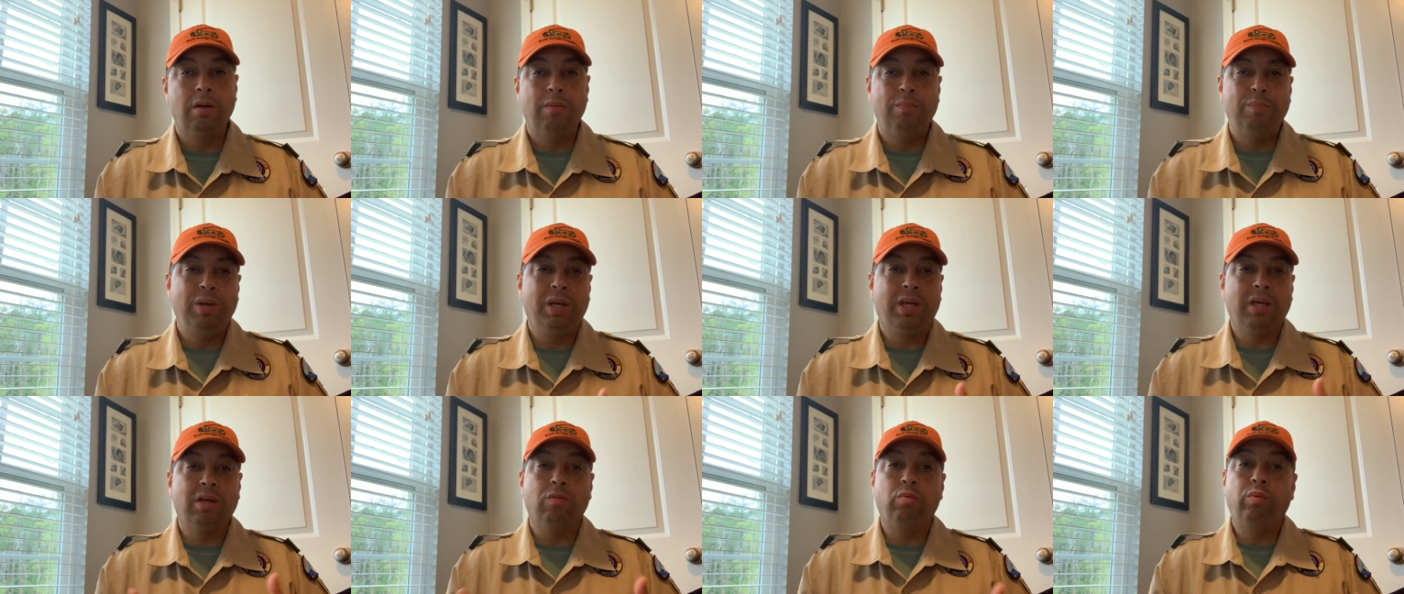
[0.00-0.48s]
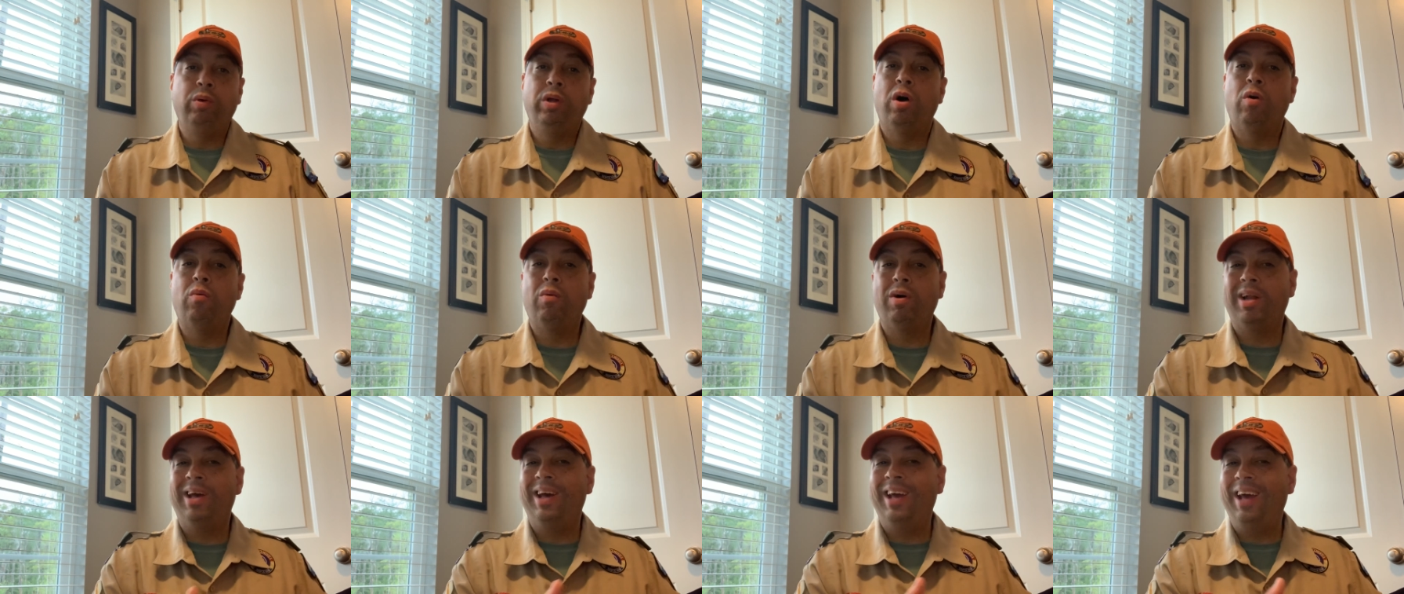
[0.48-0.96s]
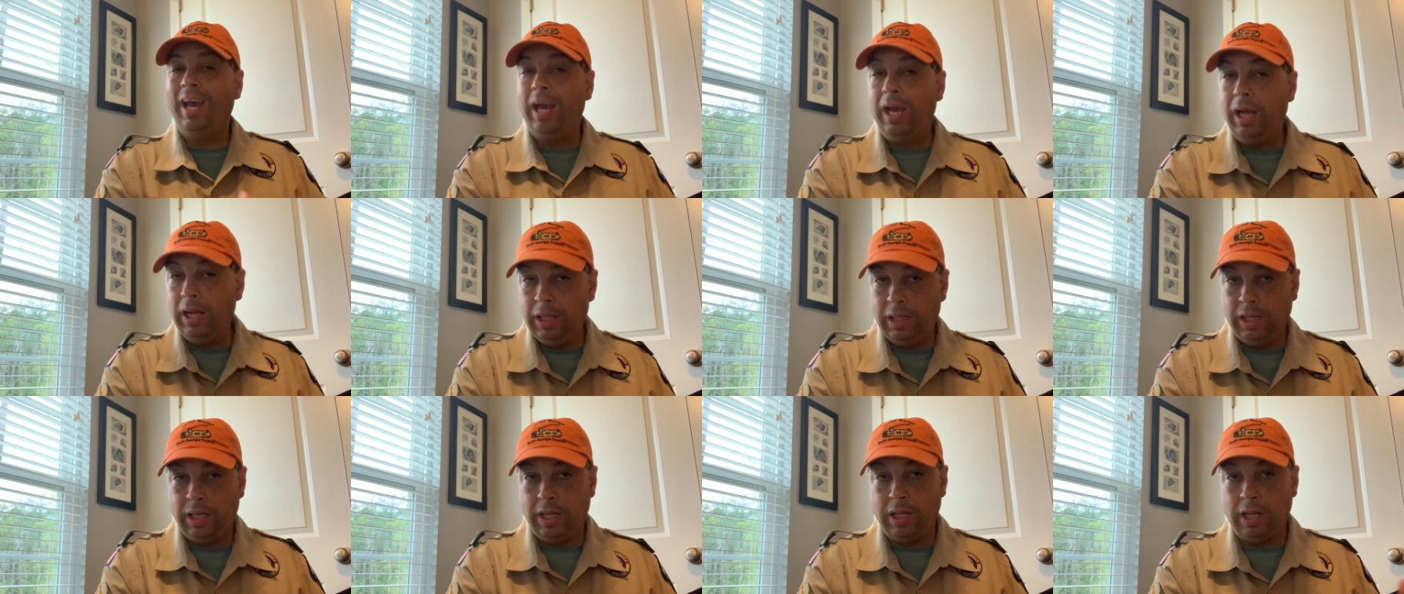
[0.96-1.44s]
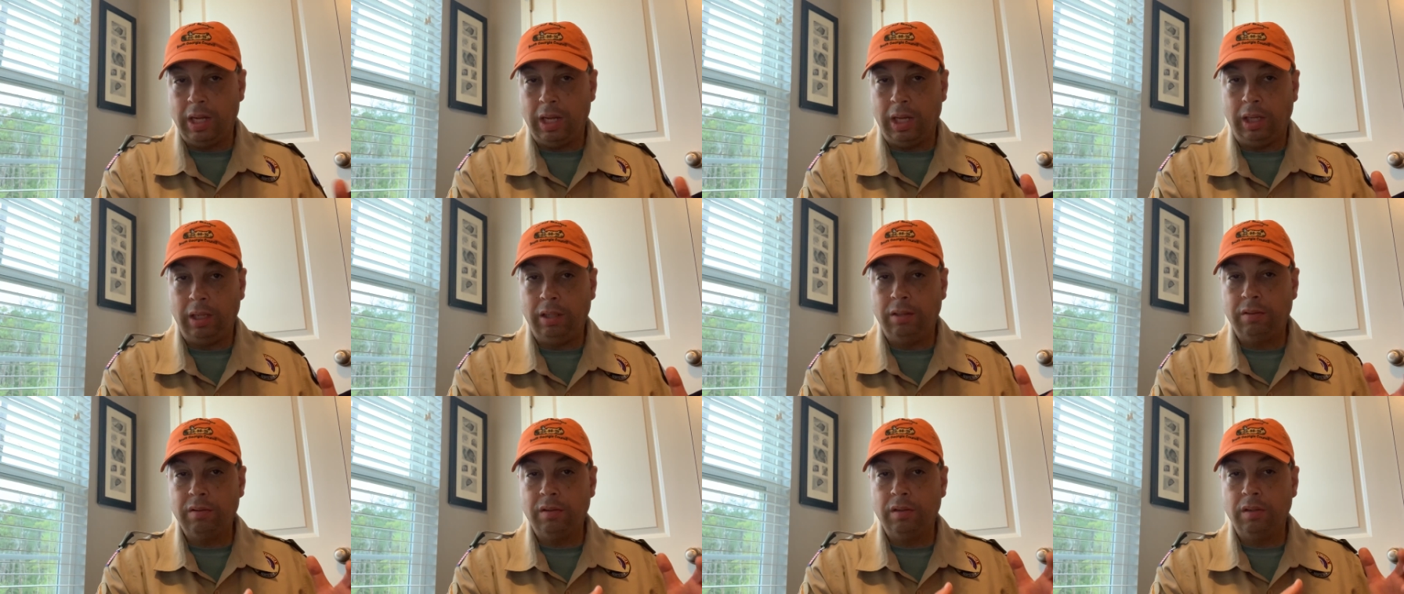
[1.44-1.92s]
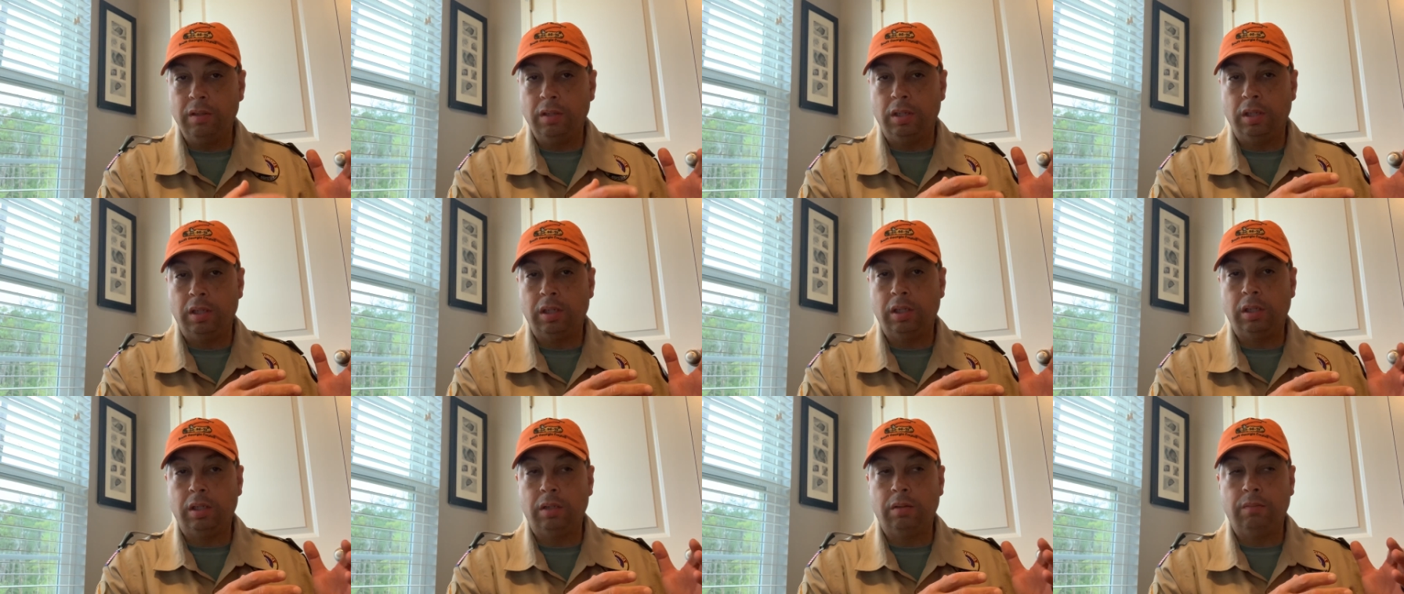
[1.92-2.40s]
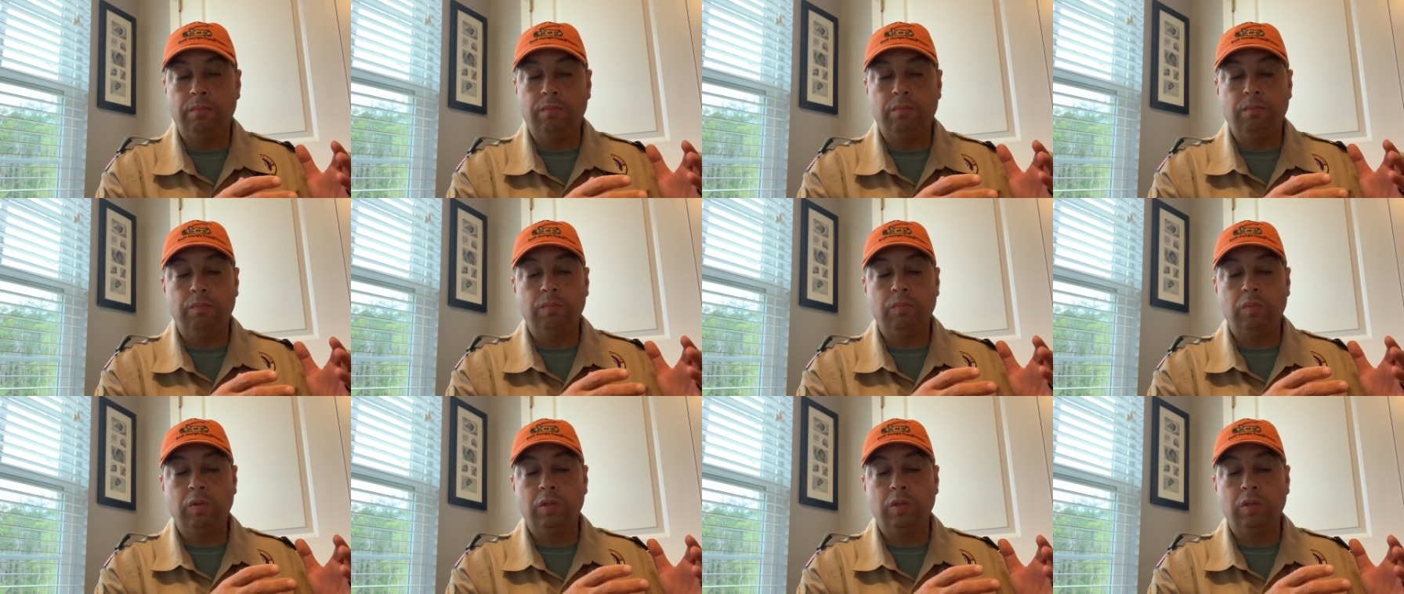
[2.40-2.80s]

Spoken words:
because we don't want to alienate the